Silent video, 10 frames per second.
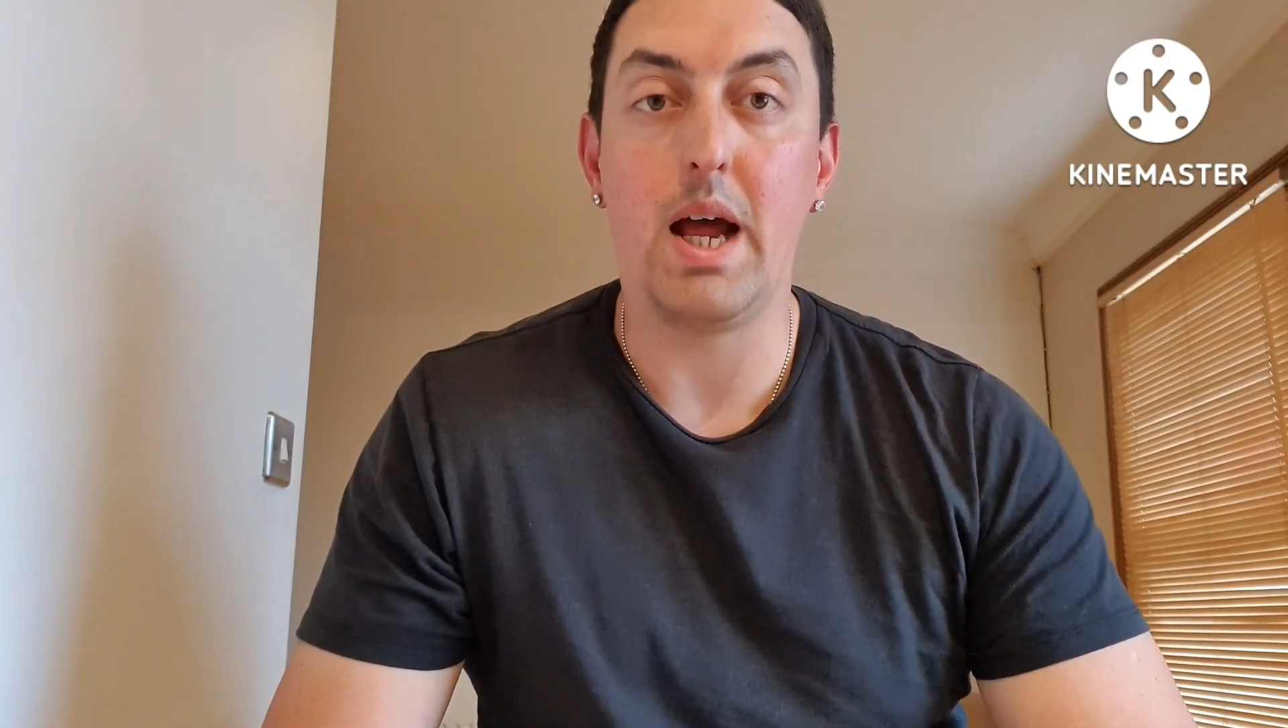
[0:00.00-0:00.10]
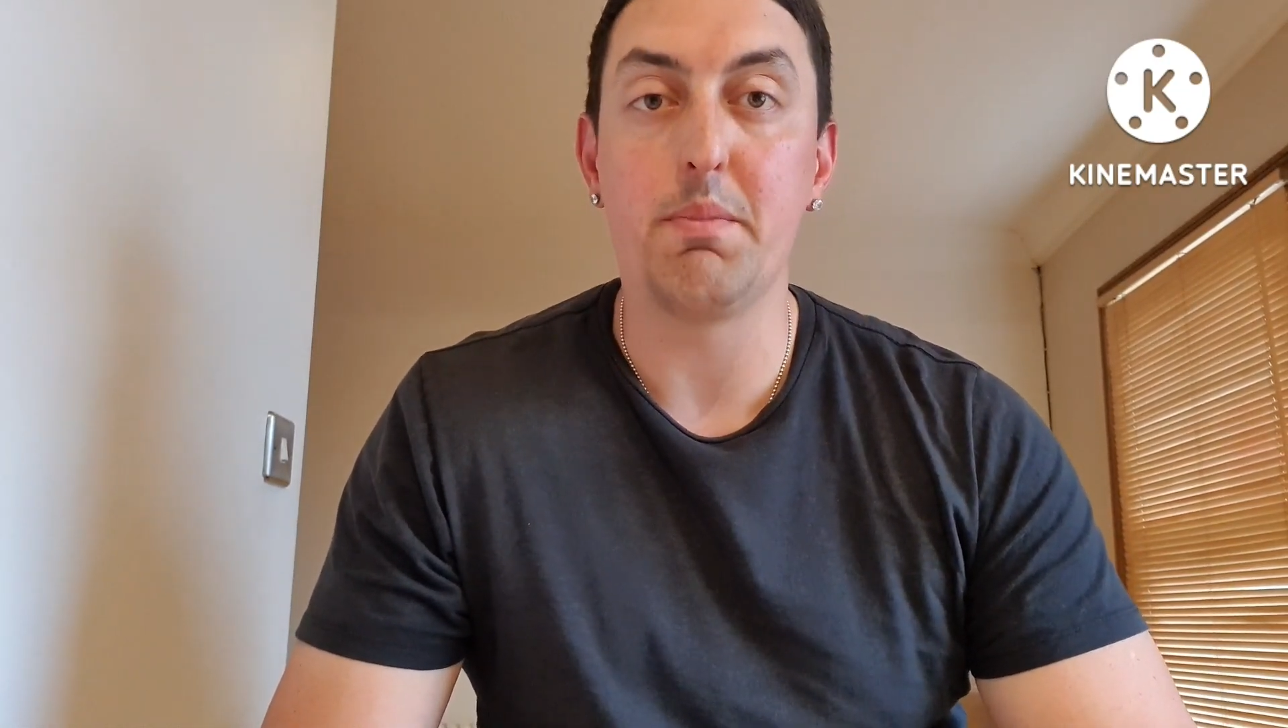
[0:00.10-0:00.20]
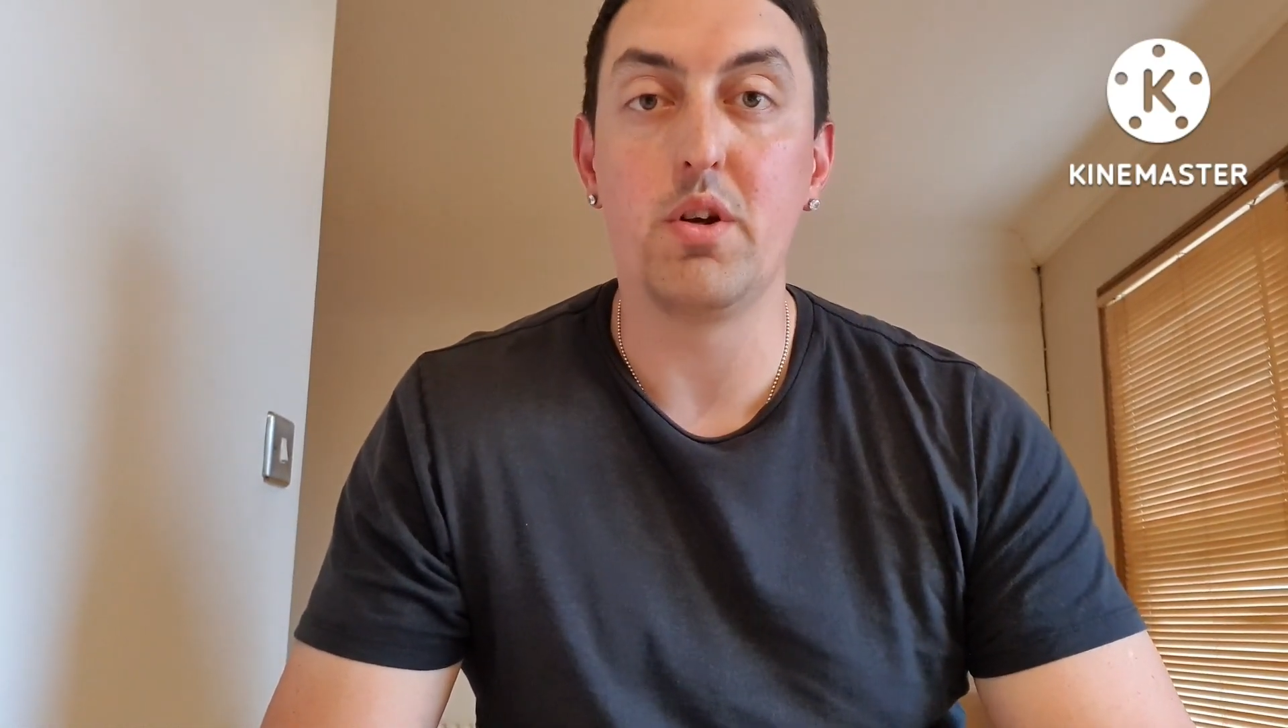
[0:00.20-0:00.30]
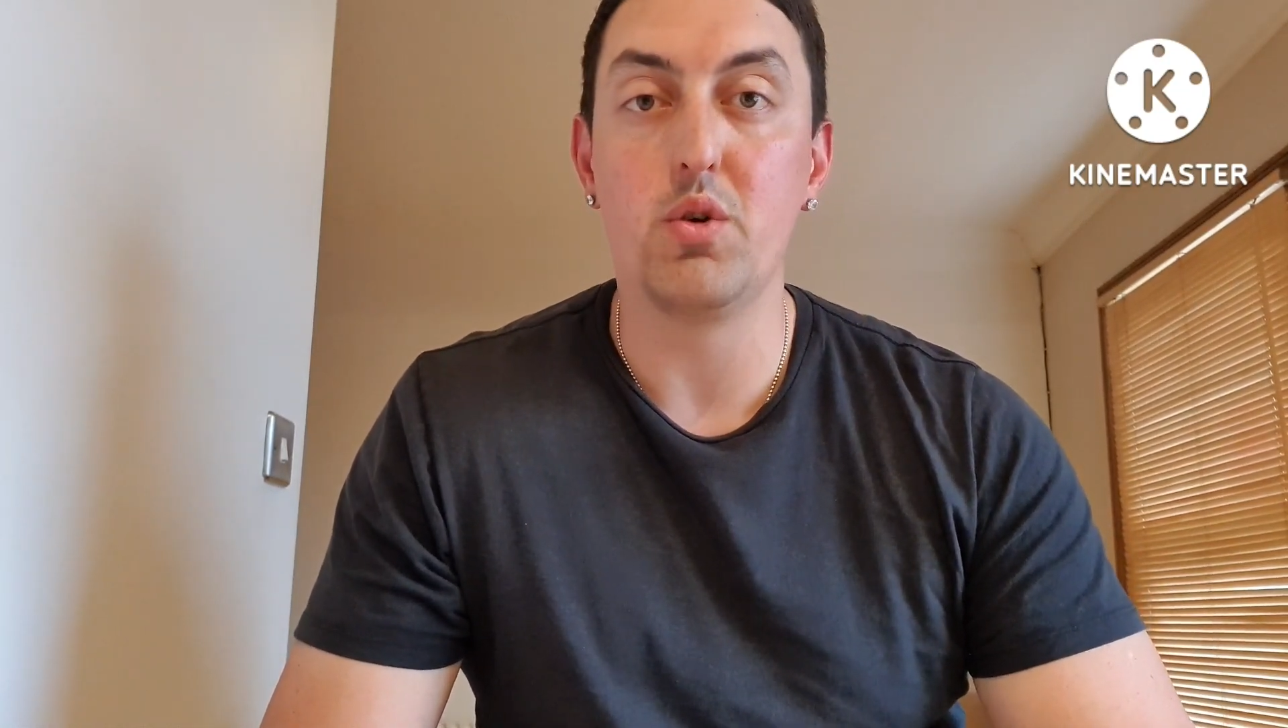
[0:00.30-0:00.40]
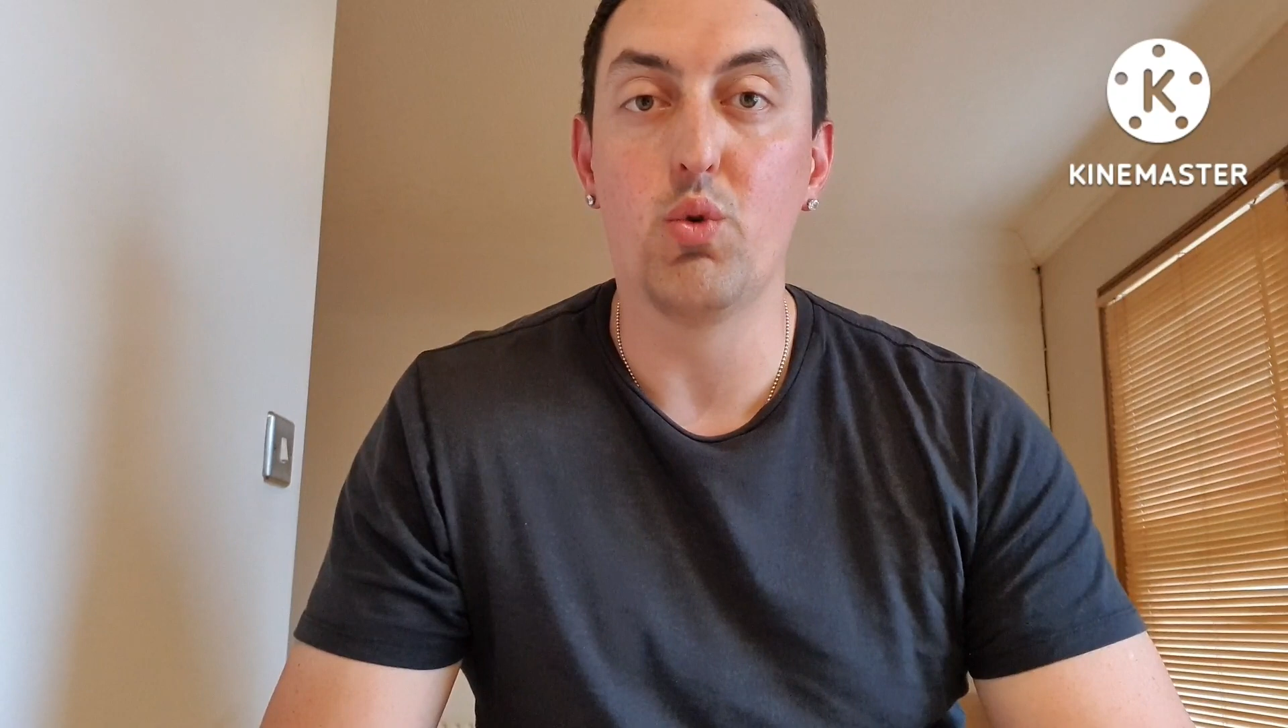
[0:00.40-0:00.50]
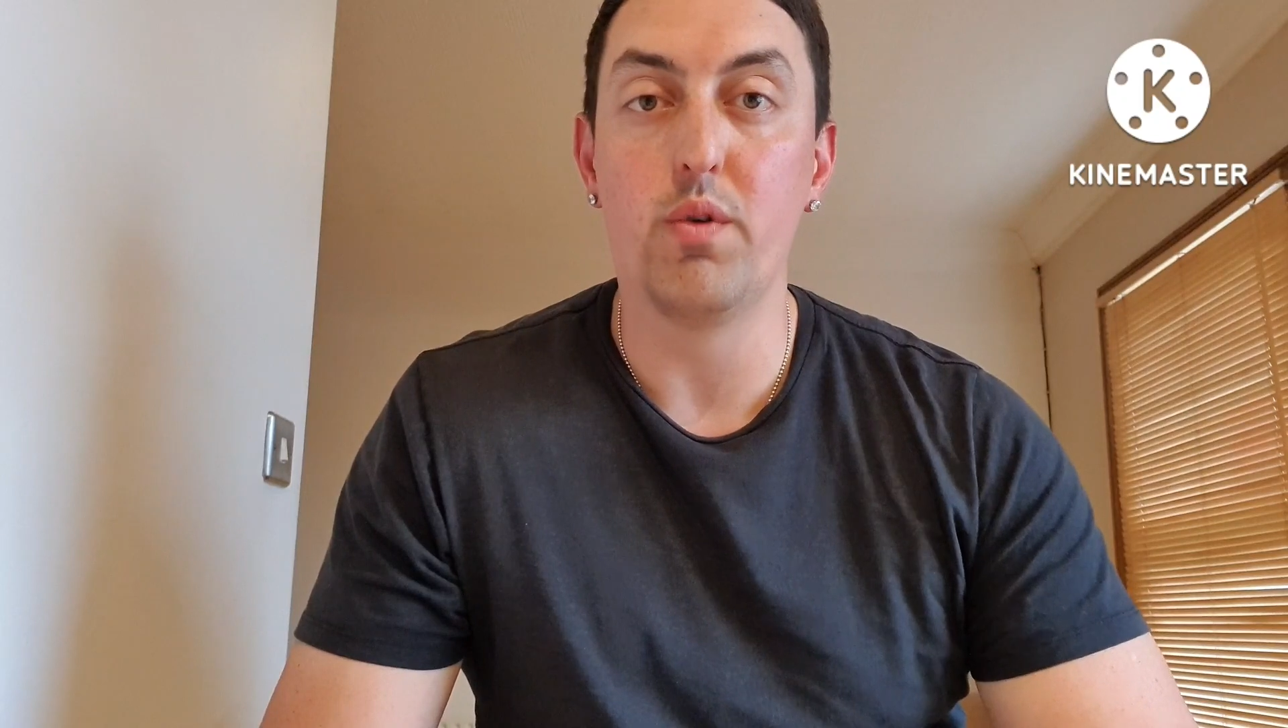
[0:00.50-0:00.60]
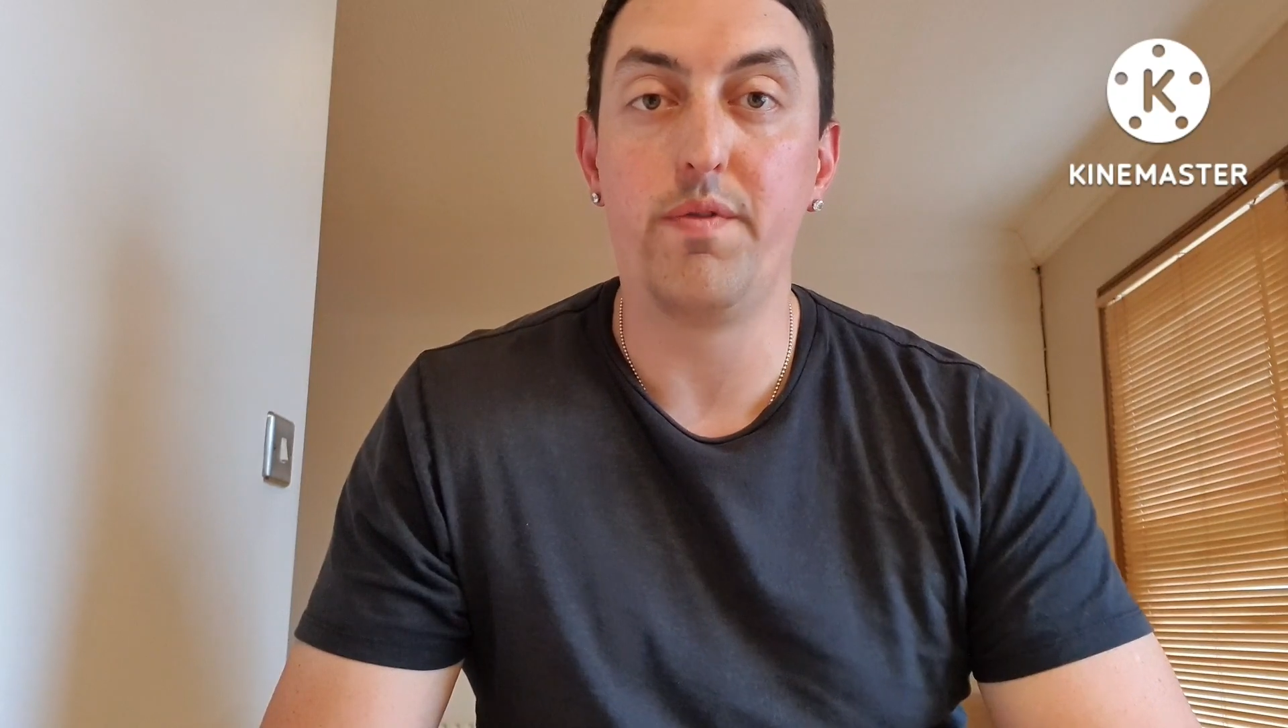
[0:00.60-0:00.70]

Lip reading: I'm going to go